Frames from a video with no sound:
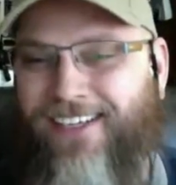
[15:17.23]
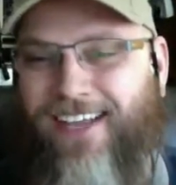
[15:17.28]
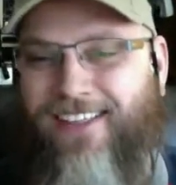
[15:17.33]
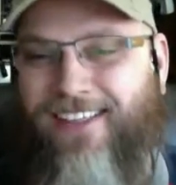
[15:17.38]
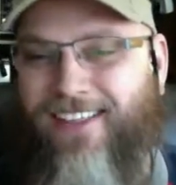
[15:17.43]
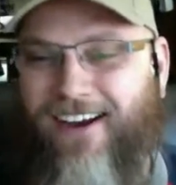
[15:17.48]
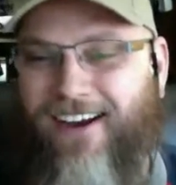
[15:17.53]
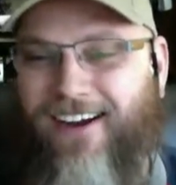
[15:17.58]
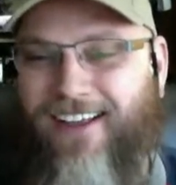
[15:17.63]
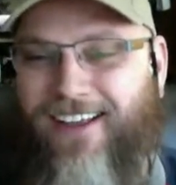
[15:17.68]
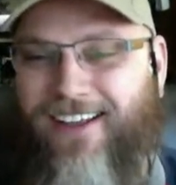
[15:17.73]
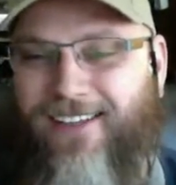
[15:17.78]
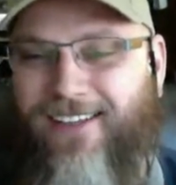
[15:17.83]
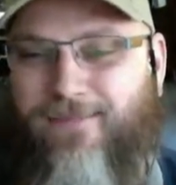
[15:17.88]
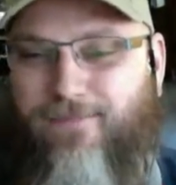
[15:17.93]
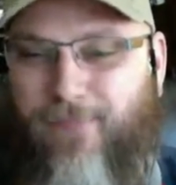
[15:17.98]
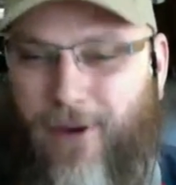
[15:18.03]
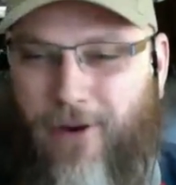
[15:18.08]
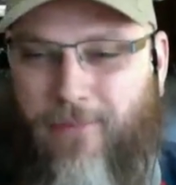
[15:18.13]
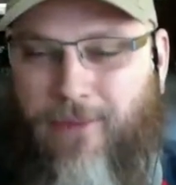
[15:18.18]
And there it
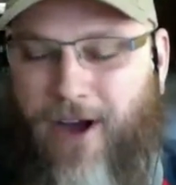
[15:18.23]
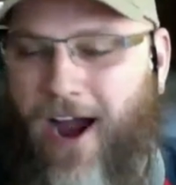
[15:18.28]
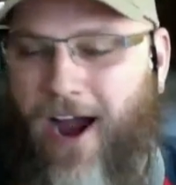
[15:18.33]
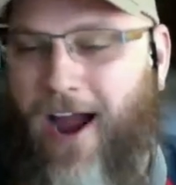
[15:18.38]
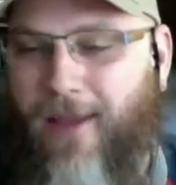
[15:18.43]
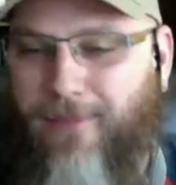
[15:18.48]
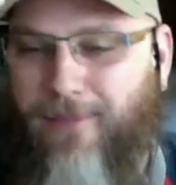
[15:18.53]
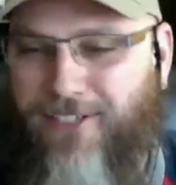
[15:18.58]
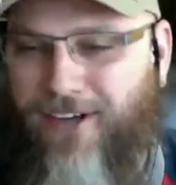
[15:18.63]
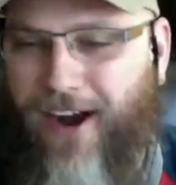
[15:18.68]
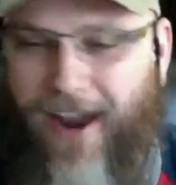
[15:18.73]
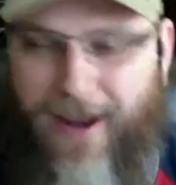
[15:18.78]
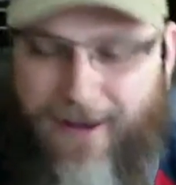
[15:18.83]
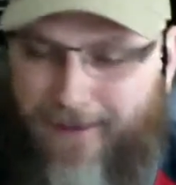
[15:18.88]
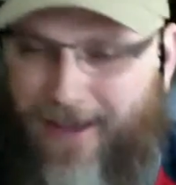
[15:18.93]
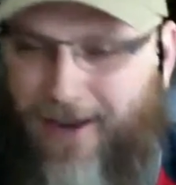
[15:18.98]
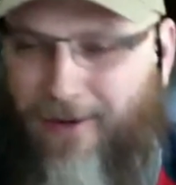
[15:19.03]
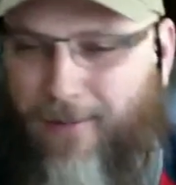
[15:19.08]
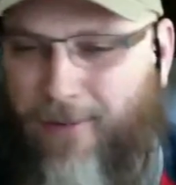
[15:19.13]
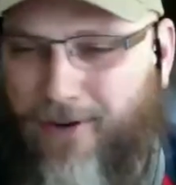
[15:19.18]
is. Boom. All right, I'm sorry. I
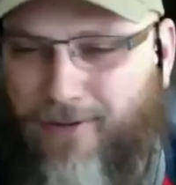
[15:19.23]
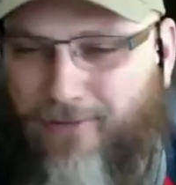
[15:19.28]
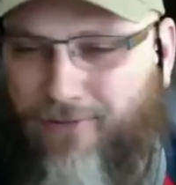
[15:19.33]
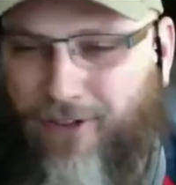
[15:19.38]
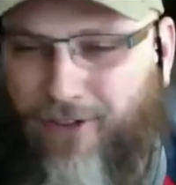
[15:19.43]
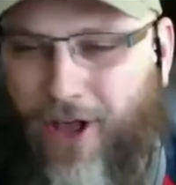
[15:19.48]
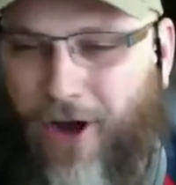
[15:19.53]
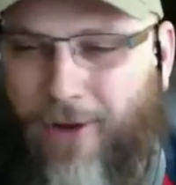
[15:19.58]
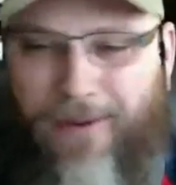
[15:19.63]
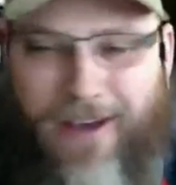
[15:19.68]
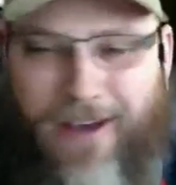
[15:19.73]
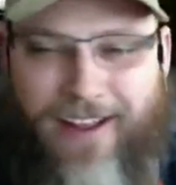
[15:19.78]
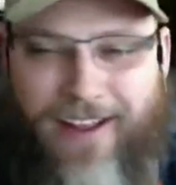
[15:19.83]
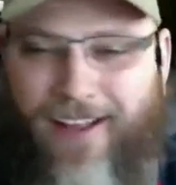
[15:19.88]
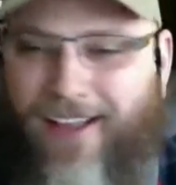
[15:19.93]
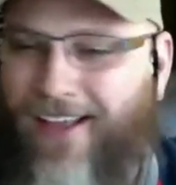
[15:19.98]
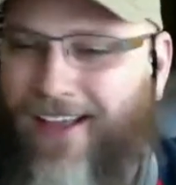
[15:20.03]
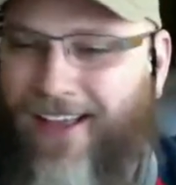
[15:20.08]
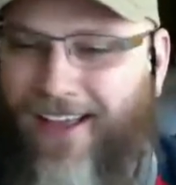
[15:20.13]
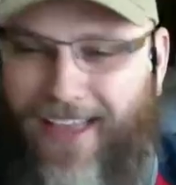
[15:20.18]
didn't mean over your flow, but
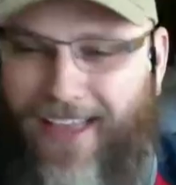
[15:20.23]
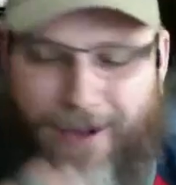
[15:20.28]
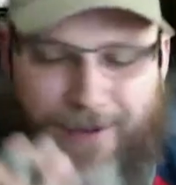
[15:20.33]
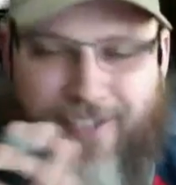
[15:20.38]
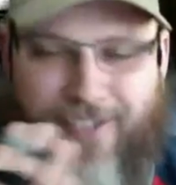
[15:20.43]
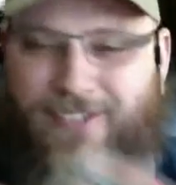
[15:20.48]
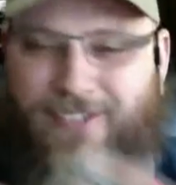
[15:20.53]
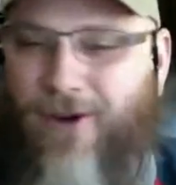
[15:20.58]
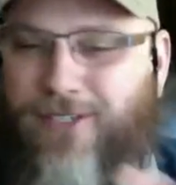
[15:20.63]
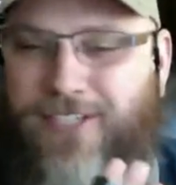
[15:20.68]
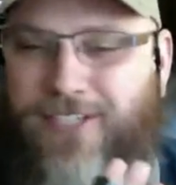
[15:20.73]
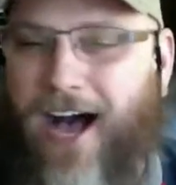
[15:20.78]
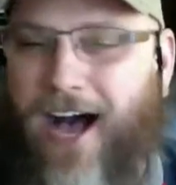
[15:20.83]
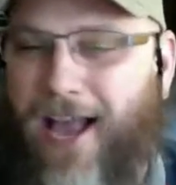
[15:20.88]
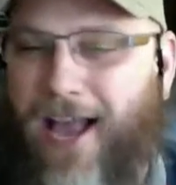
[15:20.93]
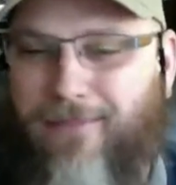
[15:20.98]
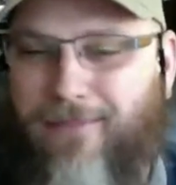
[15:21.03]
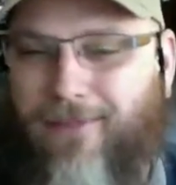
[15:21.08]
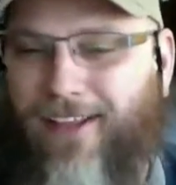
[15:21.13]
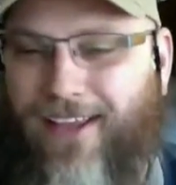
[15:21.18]
it was so
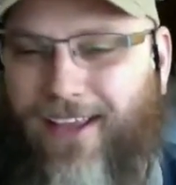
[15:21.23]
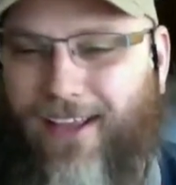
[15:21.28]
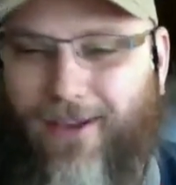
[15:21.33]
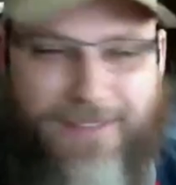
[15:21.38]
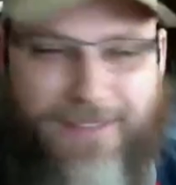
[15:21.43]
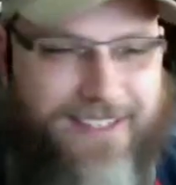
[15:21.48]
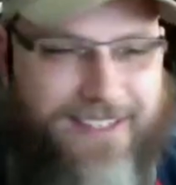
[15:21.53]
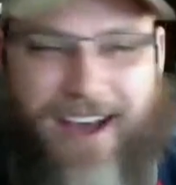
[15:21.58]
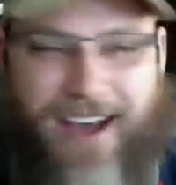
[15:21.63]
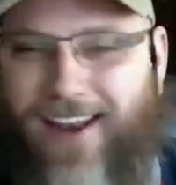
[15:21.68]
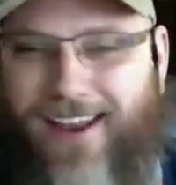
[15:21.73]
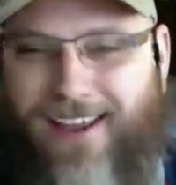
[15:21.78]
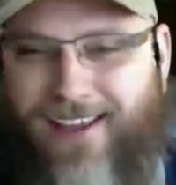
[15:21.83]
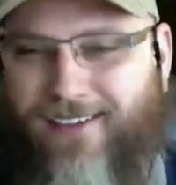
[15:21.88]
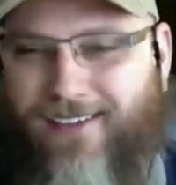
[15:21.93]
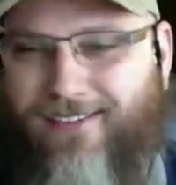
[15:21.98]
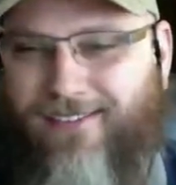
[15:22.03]
timely. It was nutty.